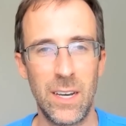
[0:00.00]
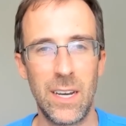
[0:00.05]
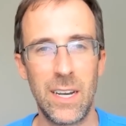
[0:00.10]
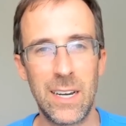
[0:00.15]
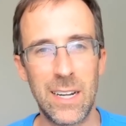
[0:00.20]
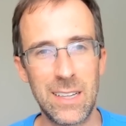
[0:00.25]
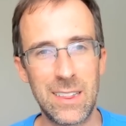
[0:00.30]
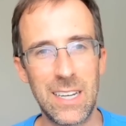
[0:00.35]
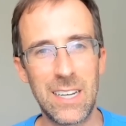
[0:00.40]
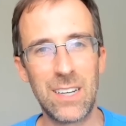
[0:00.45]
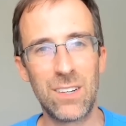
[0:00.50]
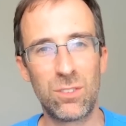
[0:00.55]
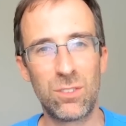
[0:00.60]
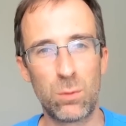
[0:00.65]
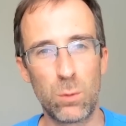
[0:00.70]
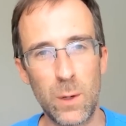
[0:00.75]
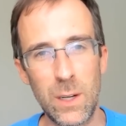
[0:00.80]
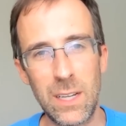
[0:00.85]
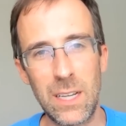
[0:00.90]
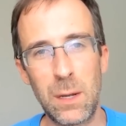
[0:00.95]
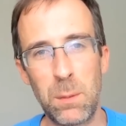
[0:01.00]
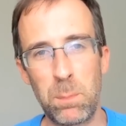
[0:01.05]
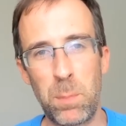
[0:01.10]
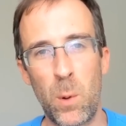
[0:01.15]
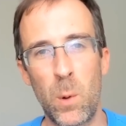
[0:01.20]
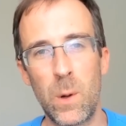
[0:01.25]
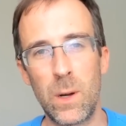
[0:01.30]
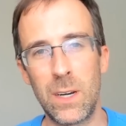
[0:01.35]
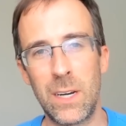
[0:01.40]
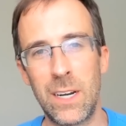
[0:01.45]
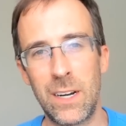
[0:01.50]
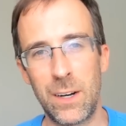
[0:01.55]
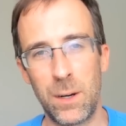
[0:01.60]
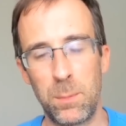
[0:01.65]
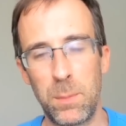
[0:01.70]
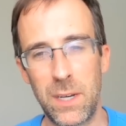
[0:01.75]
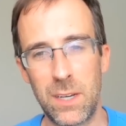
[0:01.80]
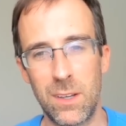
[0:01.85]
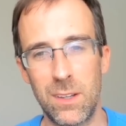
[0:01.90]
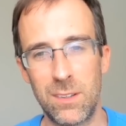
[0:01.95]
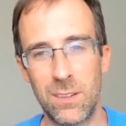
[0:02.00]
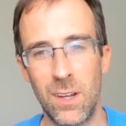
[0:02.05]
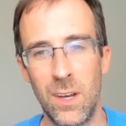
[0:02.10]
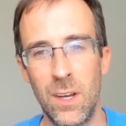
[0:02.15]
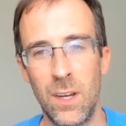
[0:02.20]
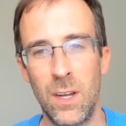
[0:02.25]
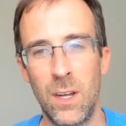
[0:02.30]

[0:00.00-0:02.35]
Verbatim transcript: And I think it's really important here because